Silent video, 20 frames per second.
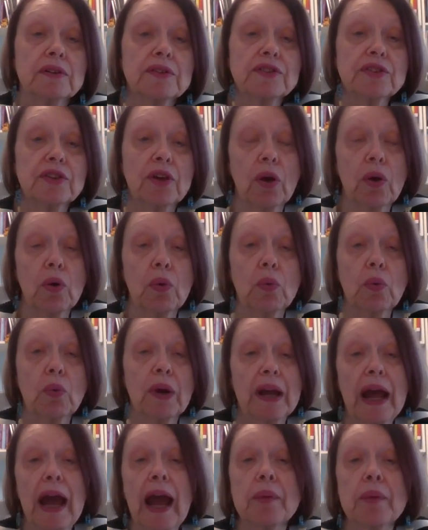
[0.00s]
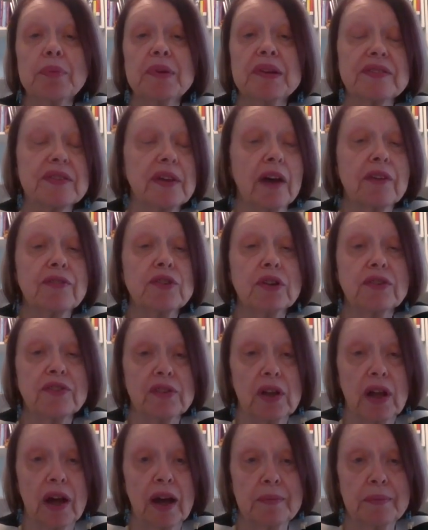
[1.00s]
So what happens after you've
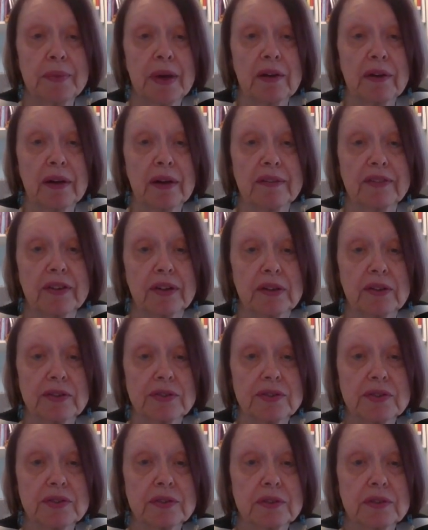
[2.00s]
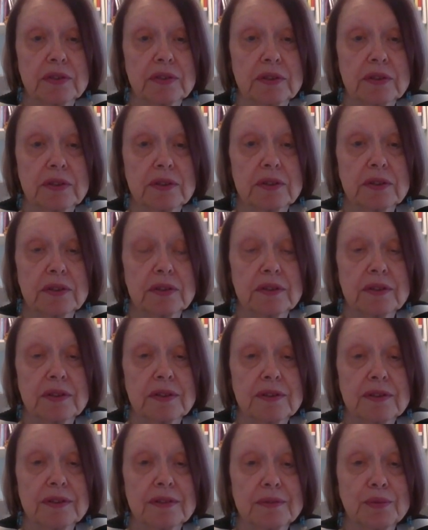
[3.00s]
climbed Mount Everest?
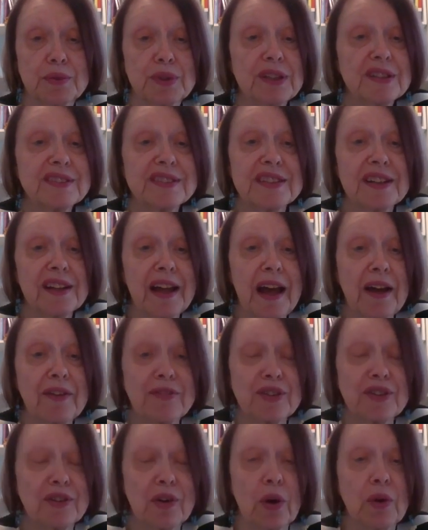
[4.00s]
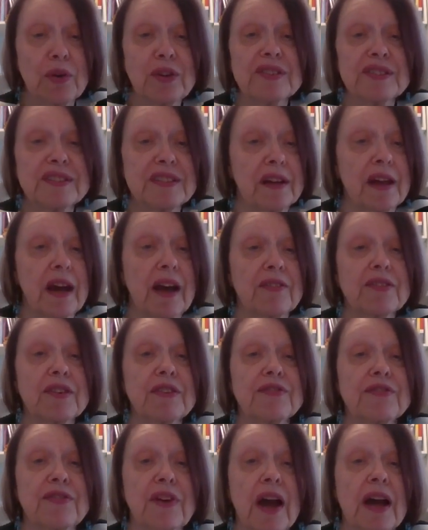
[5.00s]
Well, you still have to grow. You still have
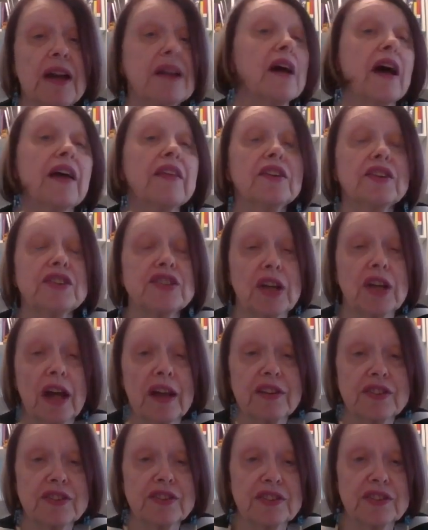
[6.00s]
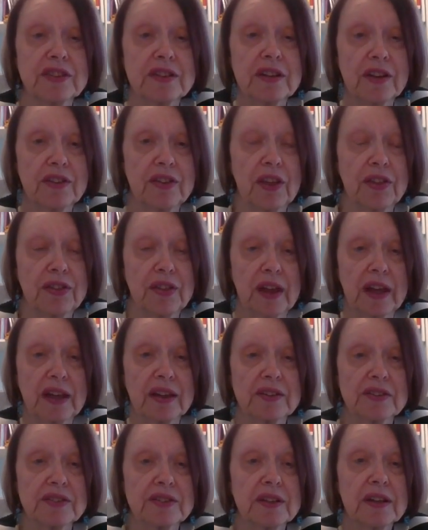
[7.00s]
to find other challenges and other
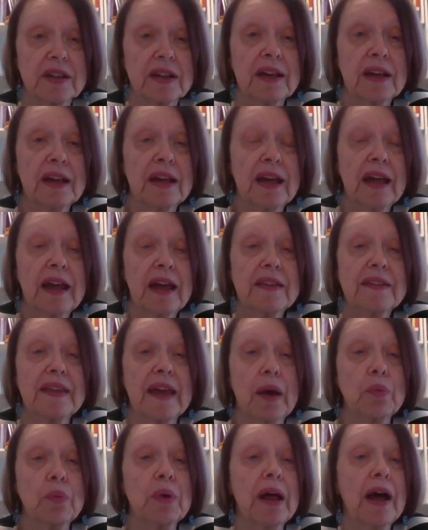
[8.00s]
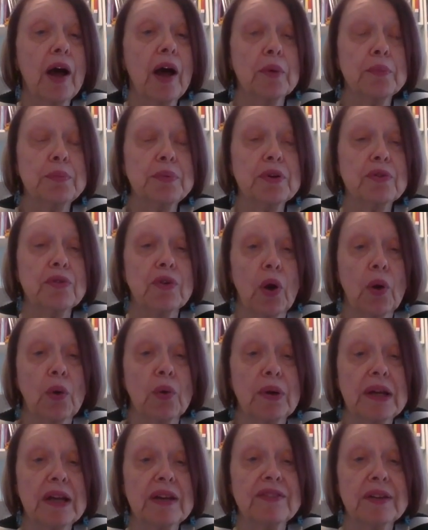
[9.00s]
things that will help you
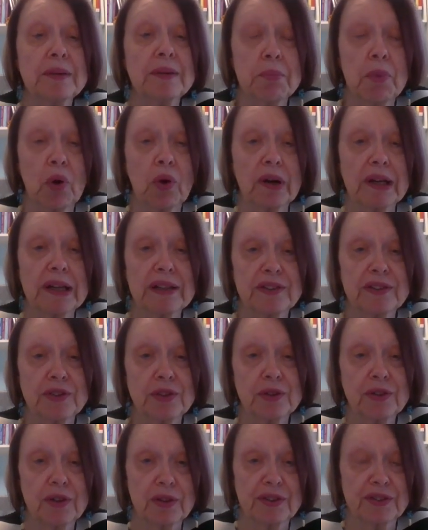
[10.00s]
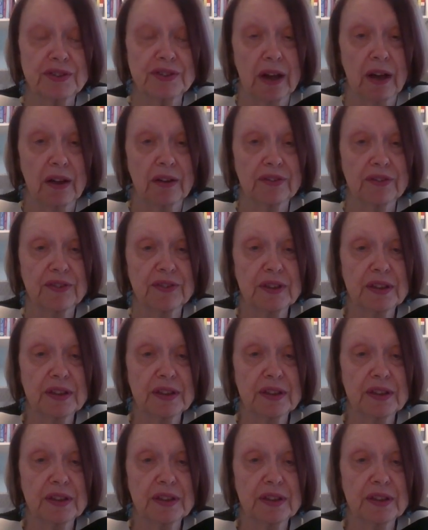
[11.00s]
grow even more into yourself.